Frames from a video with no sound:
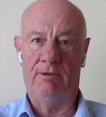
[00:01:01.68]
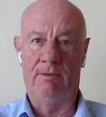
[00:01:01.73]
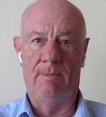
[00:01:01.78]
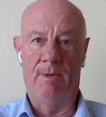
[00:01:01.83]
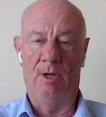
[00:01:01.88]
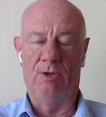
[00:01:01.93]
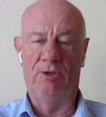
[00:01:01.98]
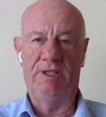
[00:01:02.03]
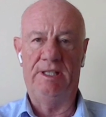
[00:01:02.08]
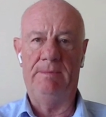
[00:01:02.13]
a
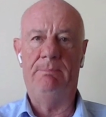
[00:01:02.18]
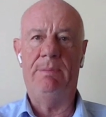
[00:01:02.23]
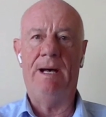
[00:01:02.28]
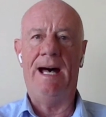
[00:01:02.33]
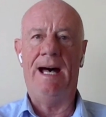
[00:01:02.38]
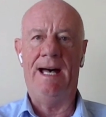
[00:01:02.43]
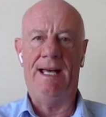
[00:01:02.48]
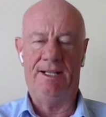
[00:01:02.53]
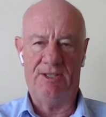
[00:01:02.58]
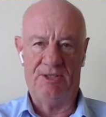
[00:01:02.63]
multi
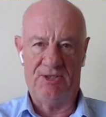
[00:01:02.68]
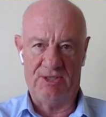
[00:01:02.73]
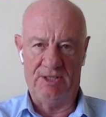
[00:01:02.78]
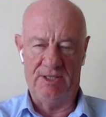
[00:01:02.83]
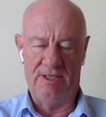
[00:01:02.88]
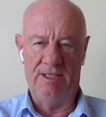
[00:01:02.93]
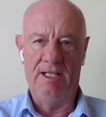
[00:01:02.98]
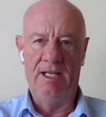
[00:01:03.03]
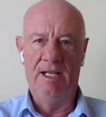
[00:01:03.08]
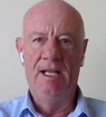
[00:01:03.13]

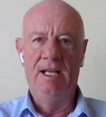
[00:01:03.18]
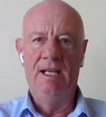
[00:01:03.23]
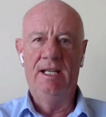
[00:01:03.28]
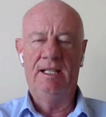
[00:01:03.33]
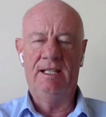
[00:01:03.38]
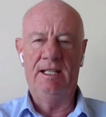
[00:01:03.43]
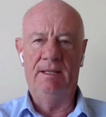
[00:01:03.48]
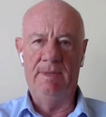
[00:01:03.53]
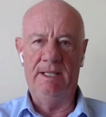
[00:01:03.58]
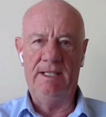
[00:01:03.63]
partisan
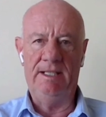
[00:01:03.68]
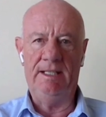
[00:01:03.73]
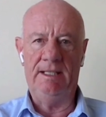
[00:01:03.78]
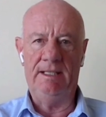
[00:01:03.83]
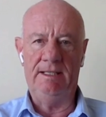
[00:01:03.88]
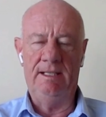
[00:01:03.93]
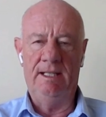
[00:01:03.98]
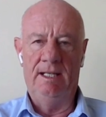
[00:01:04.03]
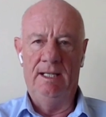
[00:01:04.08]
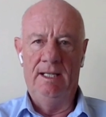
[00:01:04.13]

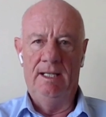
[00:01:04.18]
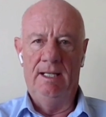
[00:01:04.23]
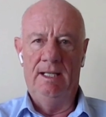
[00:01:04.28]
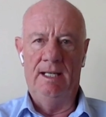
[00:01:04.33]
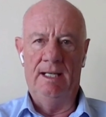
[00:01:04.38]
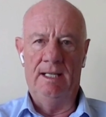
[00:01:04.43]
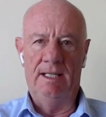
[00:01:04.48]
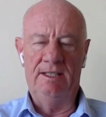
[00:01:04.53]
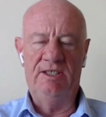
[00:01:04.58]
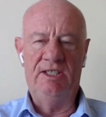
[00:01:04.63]
committee
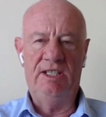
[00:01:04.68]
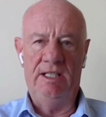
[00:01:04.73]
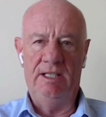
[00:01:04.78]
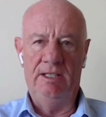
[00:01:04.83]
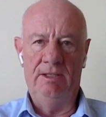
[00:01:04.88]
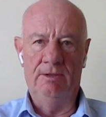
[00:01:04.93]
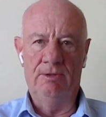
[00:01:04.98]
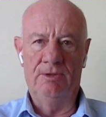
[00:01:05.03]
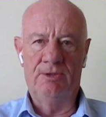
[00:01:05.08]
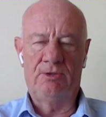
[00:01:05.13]
uh,
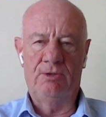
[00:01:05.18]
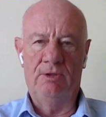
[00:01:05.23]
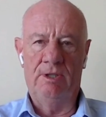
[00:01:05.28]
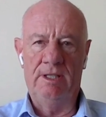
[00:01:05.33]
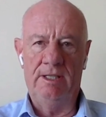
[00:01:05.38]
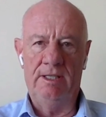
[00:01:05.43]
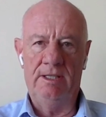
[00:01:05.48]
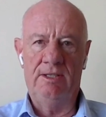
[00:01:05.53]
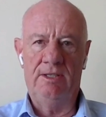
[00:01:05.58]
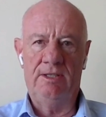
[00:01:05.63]
Teals,
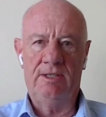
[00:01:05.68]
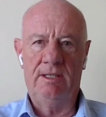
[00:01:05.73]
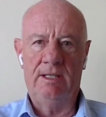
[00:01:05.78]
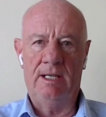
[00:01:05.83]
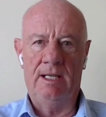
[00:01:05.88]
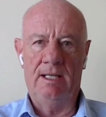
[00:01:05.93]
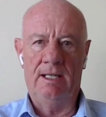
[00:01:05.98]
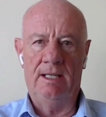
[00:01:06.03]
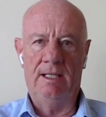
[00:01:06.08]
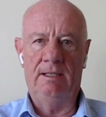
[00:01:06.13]
Greens,
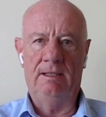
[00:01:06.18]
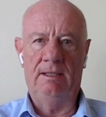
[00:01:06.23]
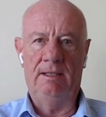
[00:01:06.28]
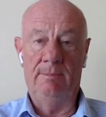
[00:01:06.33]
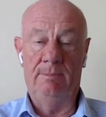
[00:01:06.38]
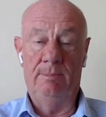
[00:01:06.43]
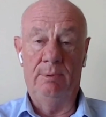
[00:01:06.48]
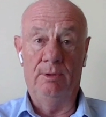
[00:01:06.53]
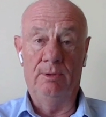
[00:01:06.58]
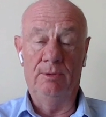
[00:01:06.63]
uh,
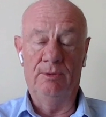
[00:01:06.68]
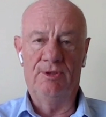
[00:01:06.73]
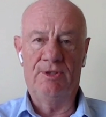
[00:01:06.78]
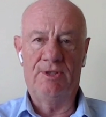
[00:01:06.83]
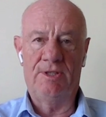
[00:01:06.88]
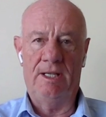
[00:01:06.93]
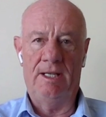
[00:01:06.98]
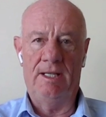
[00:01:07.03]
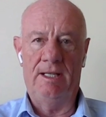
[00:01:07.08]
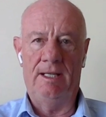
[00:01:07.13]

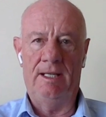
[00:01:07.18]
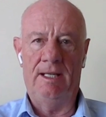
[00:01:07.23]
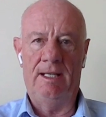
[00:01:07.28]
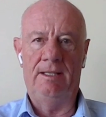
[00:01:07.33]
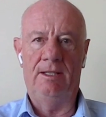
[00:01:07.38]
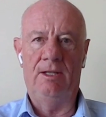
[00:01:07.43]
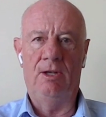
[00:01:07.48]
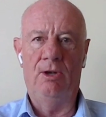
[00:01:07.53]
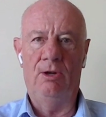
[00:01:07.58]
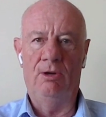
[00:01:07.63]
Liberals, uh,
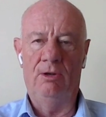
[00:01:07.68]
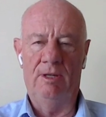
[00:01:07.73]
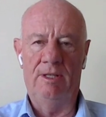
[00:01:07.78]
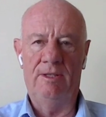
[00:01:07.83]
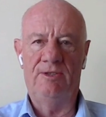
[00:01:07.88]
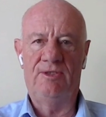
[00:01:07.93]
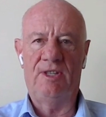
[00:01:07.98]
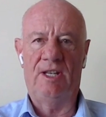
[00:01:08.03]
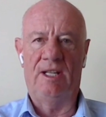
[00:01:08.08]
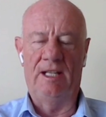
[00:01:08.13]
and her
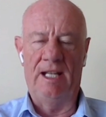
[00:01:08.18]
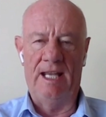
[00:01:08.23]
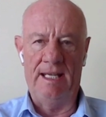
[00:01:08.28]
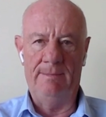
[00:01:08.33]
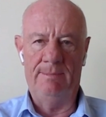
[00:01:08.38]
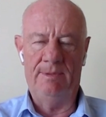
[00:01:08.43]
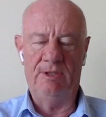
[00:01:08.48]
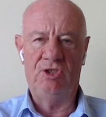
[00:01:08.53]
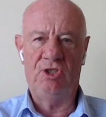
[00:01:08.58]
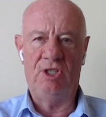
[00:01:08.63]
as a
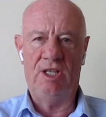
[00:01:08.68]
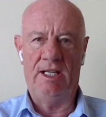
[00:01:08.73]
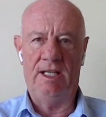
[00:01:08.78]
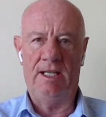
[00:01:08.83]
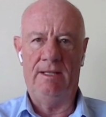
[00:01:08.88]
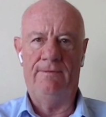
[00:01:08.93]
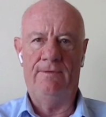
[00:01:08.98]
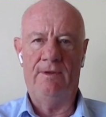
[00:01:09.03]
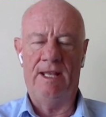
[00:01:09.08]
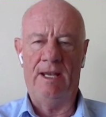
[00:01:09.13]
Labor
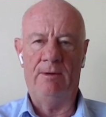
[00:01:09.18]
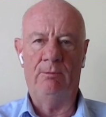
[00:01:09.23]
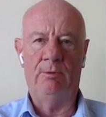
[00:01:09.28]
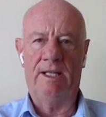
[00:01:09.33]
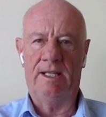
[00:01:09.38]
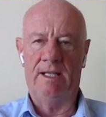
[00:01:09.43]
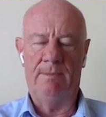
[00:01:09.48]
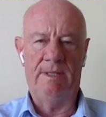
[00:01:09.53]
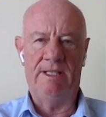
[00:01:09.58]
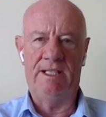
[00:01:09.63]
chair for that
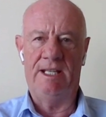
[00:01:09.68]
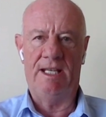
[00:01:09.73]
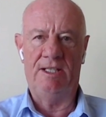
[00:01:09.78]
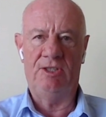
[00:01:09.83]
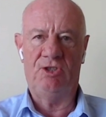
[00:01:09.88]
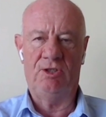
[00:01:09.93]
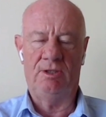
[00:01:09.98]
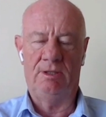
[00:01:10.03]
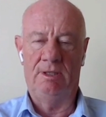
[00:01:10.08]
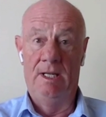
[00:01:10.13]

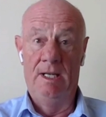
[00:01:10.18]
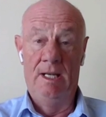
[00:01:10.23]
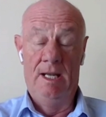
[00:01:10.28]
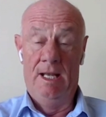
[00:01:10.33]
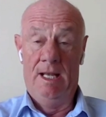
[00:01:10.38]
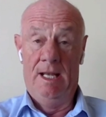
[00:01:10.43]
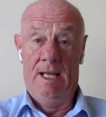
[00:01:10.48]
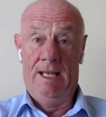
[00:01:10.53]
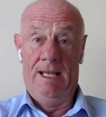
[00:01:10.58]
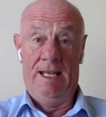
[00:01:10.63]
recommendation
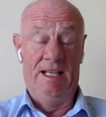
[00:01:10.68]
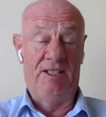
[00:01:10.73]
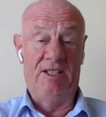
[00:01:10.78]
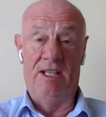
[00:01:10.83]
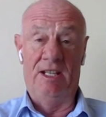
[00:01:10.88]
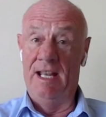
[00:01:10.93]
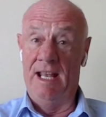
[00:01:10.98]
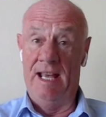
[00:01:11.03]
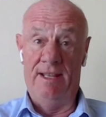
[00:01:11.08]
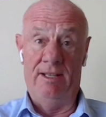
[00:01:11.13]
is
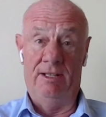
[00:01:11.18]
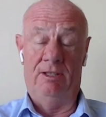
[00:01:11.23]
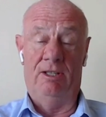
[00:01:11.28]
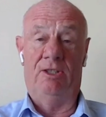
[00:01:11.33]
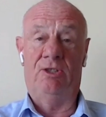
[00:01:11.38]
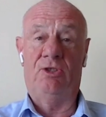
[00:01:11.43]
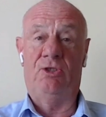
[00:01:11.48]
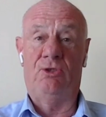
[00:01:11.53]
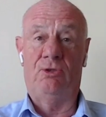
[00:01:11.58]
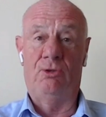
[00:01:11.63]
another
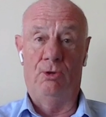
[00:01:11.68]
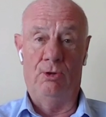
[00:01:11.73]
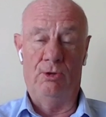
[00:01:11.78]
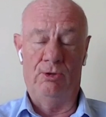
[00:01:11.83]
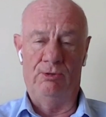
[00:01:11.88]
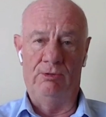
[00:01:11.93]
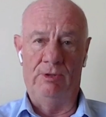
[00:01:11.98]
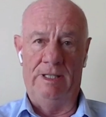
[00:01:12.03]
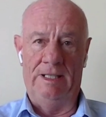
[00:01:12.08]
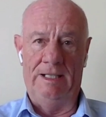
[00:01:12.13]

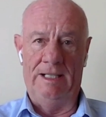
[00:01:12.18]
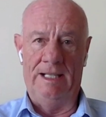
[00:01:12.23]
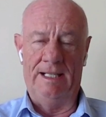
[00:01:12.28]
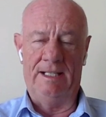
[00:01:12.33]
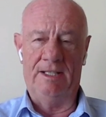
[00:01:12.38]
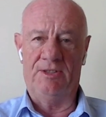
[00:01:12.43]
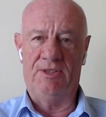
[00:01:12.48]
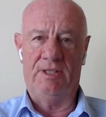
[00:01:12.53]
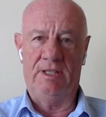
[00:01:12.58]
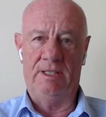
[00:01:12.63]
extraordinary
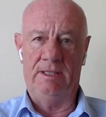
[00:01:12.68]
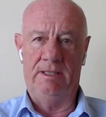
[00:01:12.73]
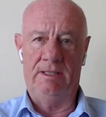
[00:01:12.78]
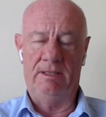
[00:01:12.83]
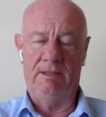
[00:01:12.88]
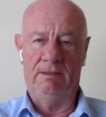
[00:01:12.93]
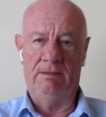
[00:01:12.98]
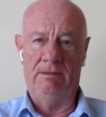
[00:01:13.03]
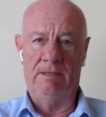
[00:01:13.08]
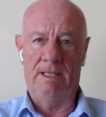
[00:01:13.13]
legacy
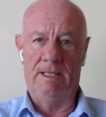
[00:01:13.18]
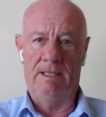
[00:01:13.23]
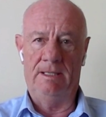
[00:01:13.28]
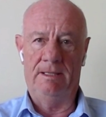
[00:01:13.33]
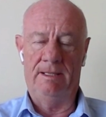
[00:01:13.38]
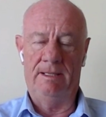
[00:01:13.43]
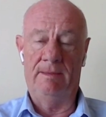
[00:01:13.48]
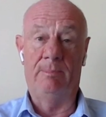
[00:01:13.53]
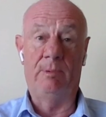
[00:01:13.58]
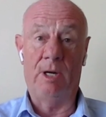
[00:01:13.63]
to uh,
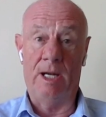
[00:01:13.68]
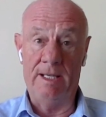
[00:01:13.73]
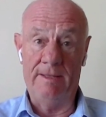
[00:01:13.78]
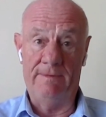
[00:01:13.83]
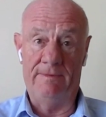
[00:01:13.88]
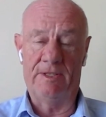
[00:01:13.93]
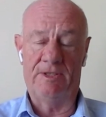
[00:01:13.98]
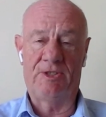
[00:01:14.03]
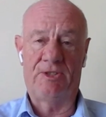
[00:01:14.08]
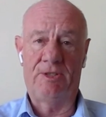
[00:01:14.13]
the
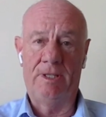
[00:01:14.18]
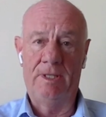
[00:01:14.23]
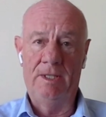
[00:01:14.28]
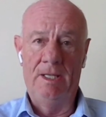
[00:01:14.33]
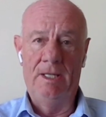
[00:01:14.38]
bravest